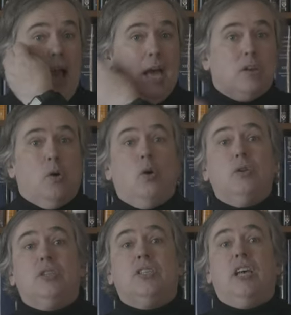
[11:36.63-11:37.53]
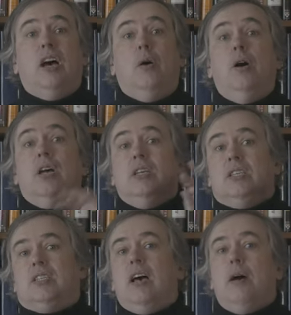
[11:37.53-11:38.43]
and also
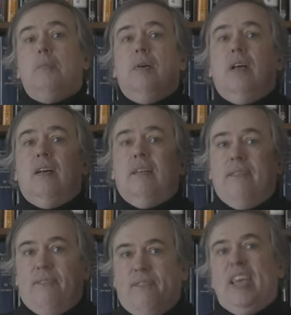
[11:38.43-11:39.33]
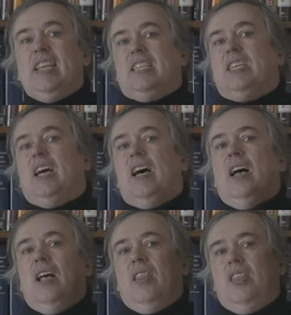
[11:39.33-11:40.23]
some feature
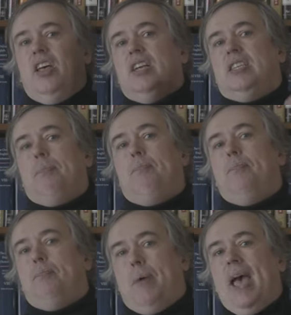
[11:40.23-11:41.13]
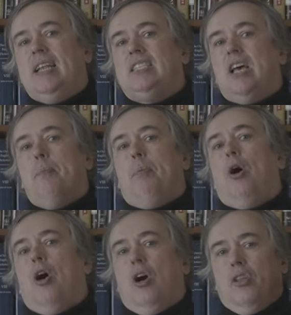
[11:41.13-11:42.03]
that depends
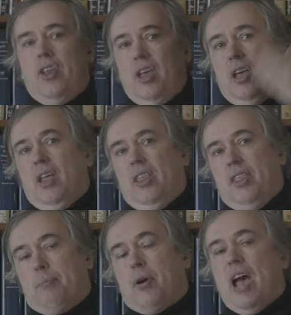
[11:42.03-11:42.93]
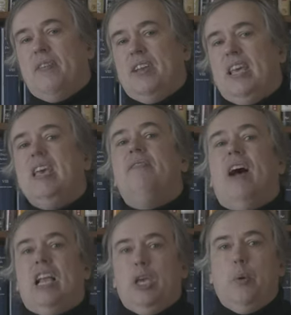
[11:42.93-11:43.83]
upon the private key
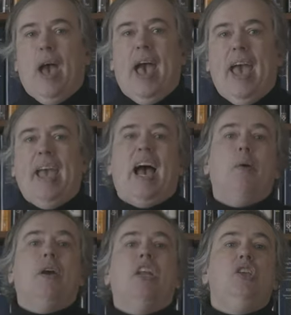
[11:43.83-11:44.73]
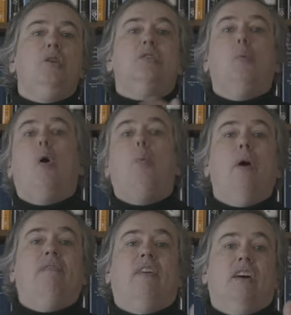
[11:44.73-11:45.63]
value A, and we're going to use a
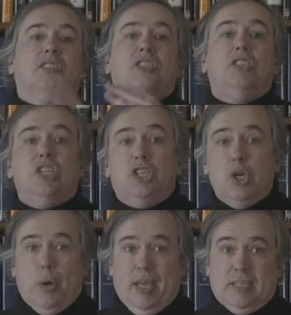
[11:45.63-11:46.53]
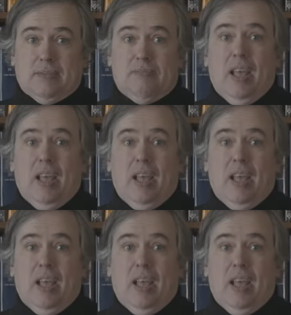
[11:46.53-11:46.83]
one-way function to do it.